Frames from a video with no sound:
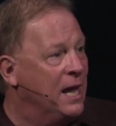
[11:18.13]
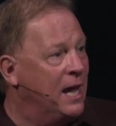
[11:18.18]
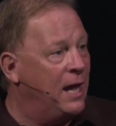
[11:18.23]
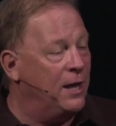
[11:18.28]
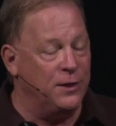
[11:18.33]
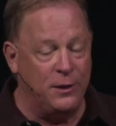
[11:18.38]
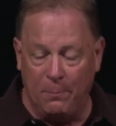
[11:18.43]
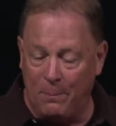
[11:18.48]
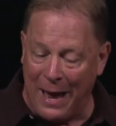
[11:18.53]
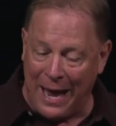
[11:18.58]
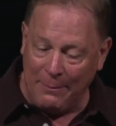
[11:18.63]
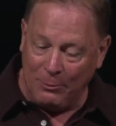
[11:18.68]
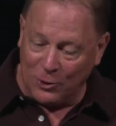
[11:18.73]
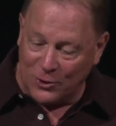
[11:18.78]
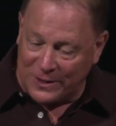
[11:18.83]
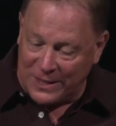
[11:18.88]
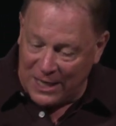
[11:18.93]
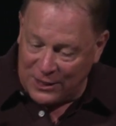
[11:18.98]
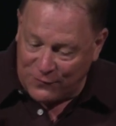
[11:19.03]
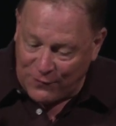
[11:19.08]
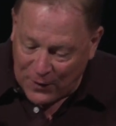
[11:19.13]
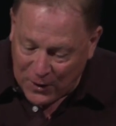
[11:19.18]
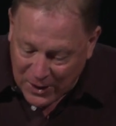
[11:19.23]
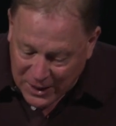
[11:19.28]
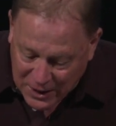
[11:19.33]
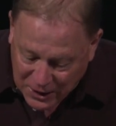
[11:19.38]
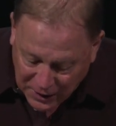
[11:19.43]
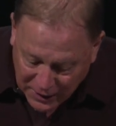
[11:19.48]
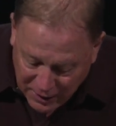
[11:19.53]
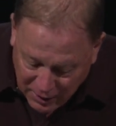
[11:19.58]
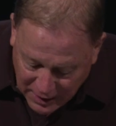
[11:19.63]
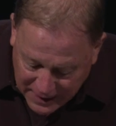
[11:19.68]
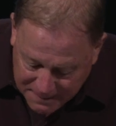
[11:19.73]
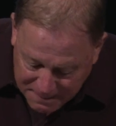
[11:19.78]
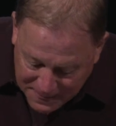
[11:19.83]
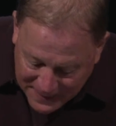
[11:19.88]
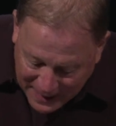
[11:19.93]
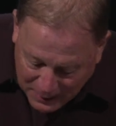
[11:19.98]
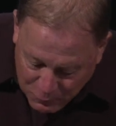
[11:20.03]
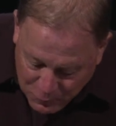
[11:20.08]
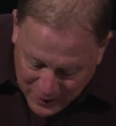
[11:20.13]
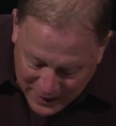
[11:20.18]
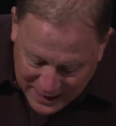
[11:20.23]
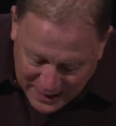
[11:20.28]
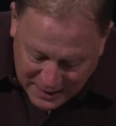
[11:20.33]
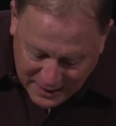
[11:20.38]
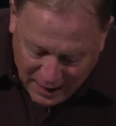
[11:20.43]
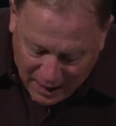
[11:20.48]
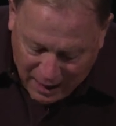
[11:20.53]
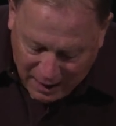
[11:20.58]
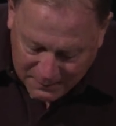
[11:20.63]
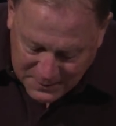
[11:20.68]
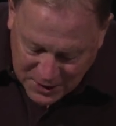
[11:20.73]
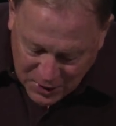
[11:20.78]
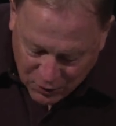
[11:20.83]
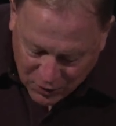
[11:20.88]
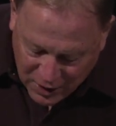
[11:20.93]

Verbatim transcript: Uh, the Bible says very clearly, and when he comes,